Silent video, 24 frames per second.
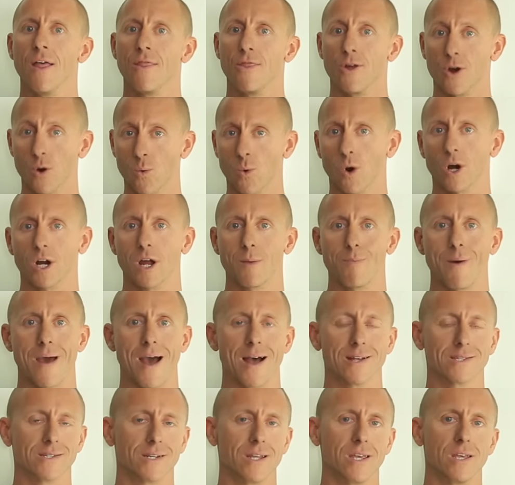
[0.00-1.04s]
their work
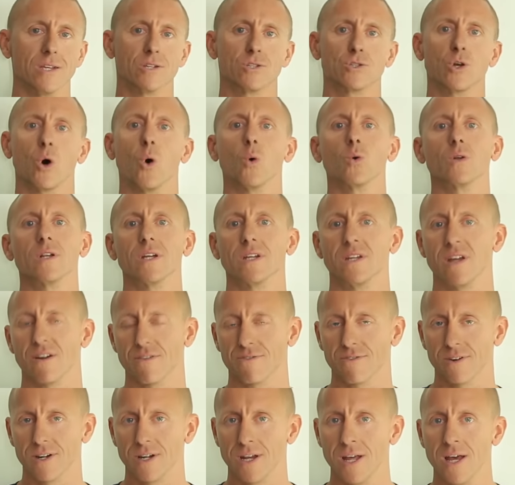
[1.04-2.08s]
capacity is totally
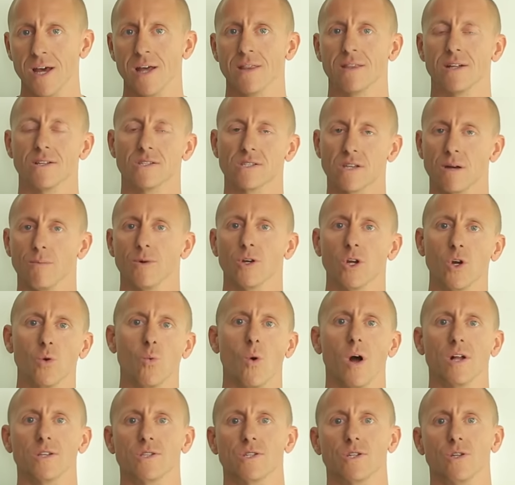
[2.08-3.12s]
different than someone who
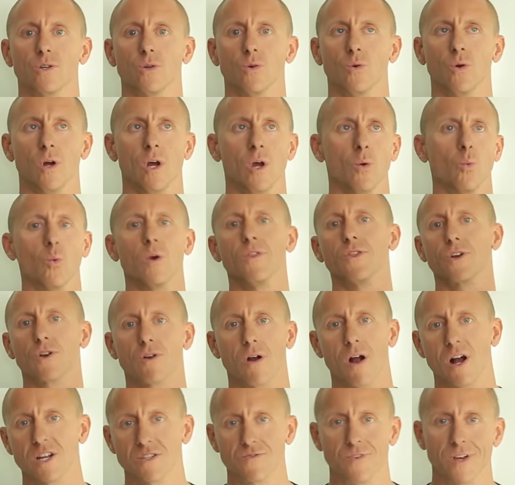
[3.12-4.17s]
wants to win the
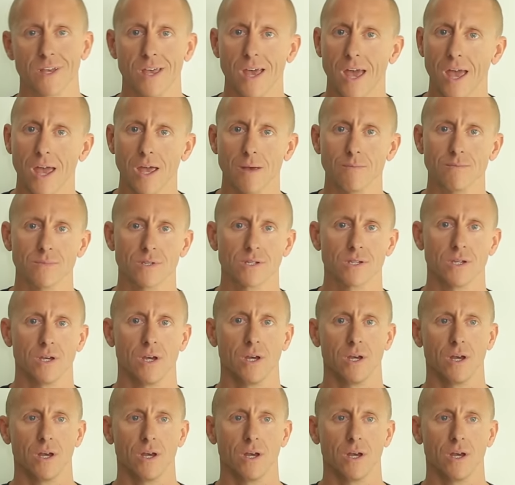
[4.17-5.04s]
CrossFit Games,